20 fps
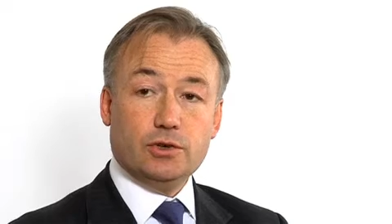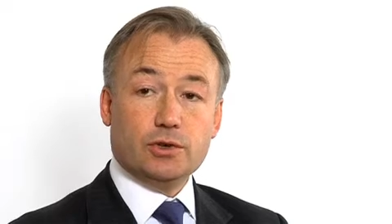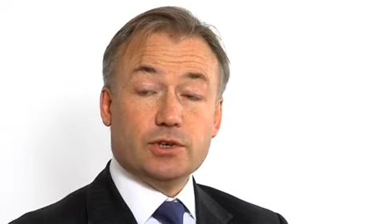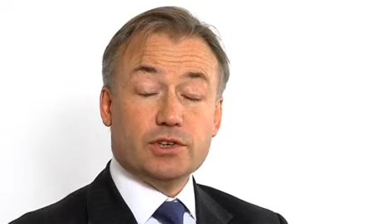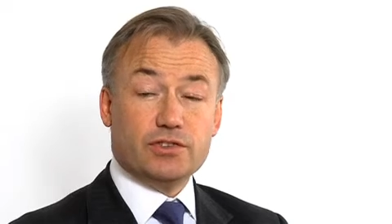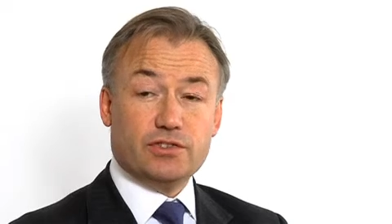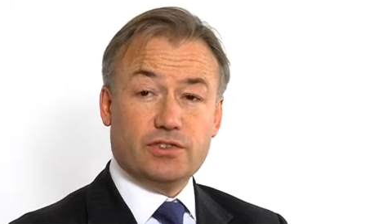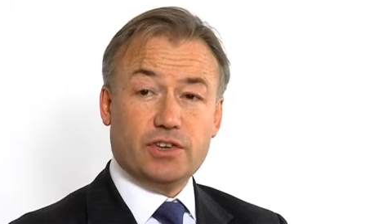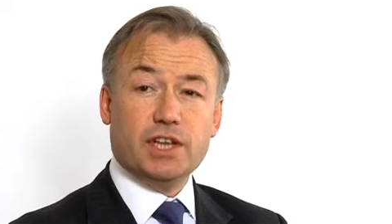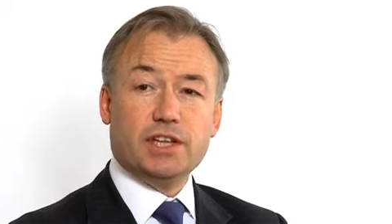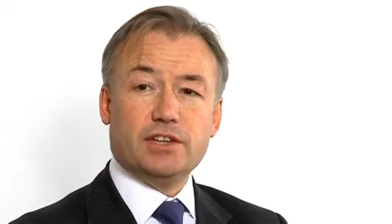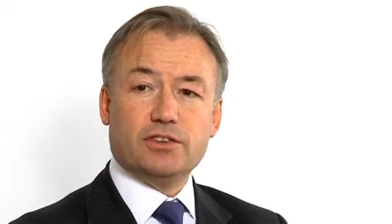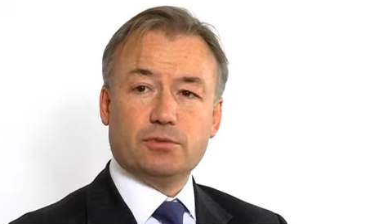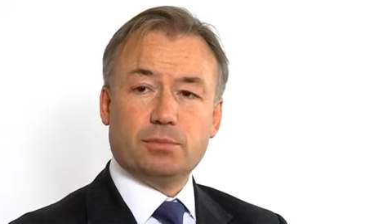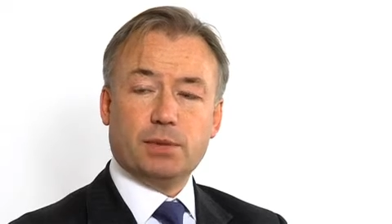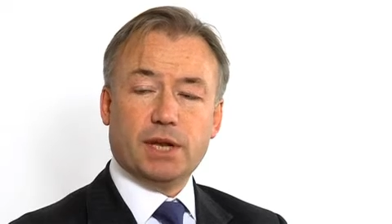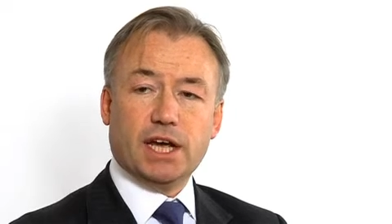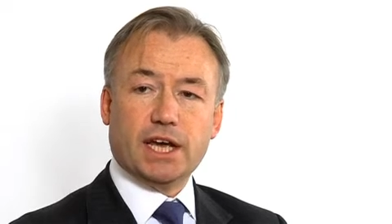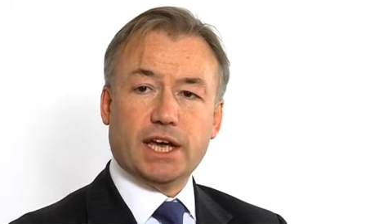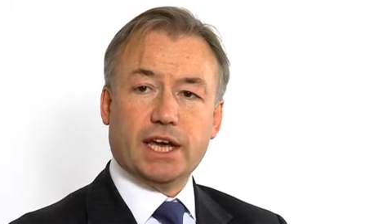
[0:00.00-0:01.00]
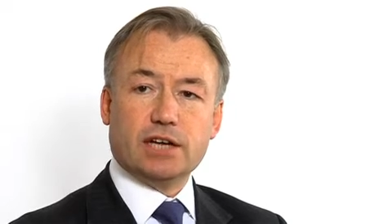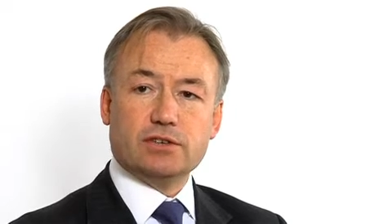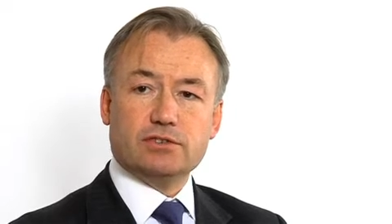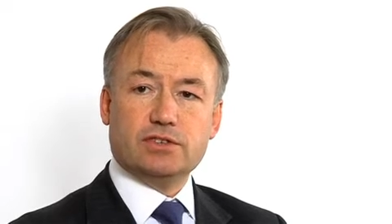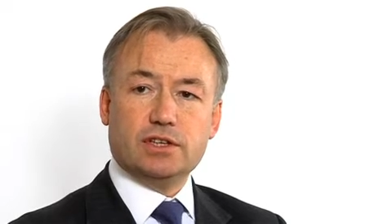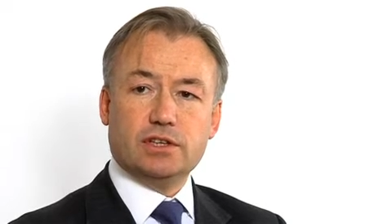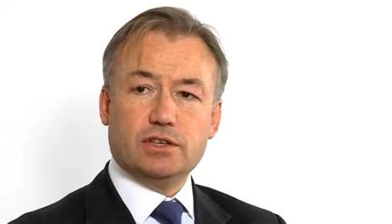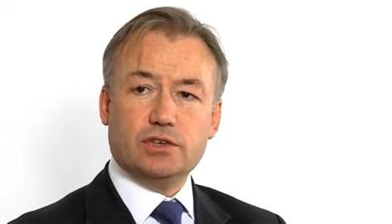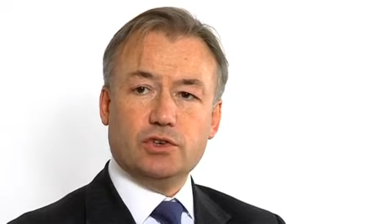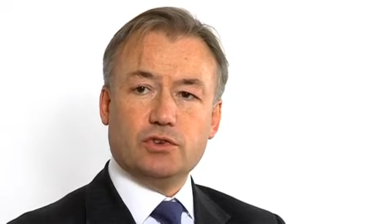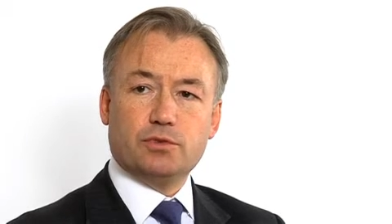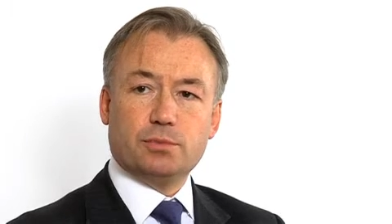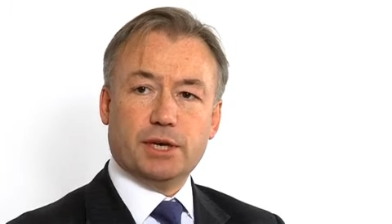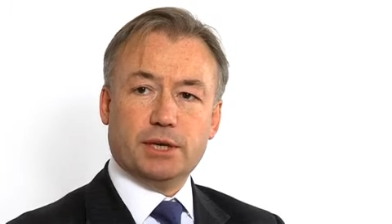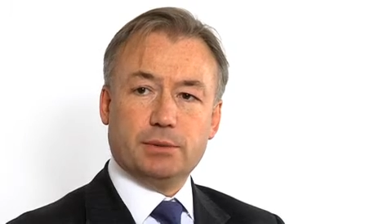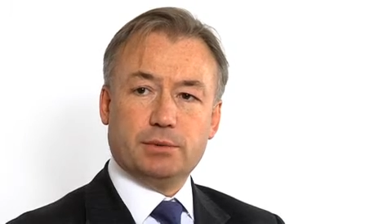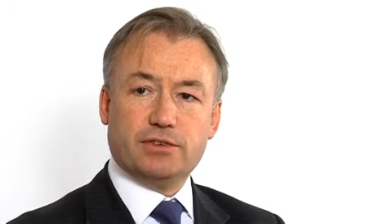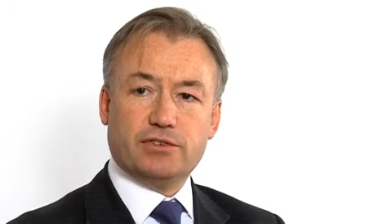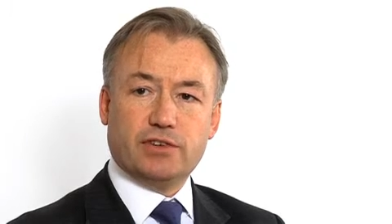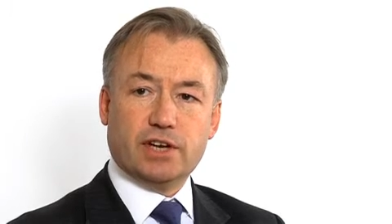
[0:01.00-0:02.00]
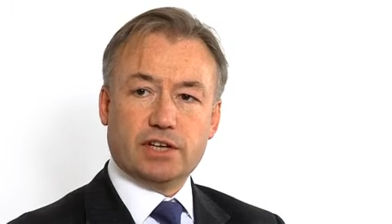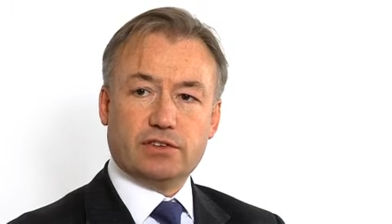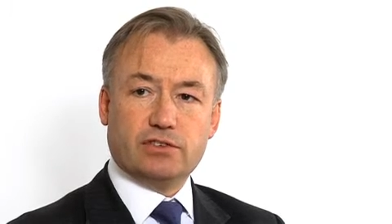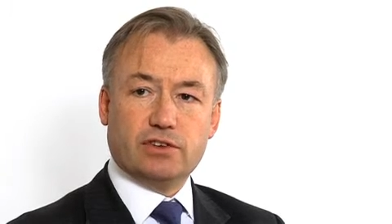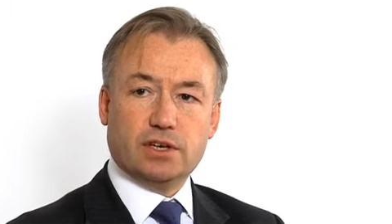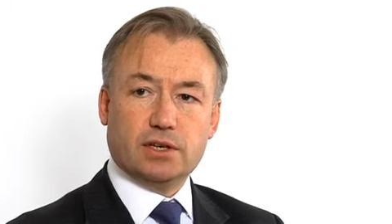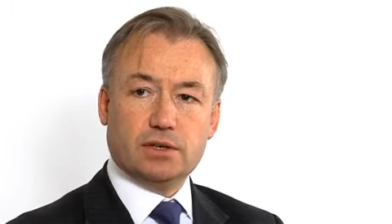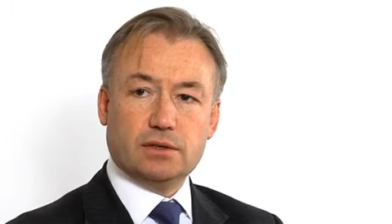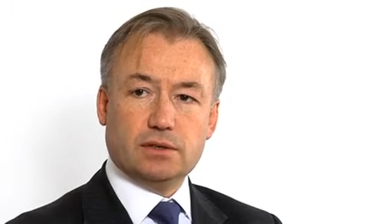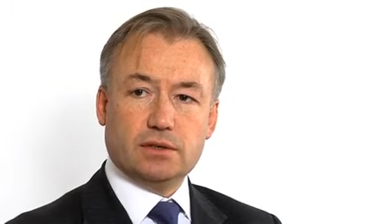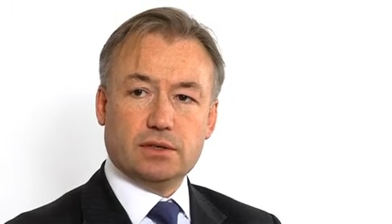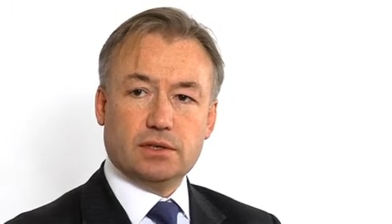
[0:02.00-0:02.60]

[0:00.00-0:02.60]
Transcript: You can see this playing out in the newspaper sector.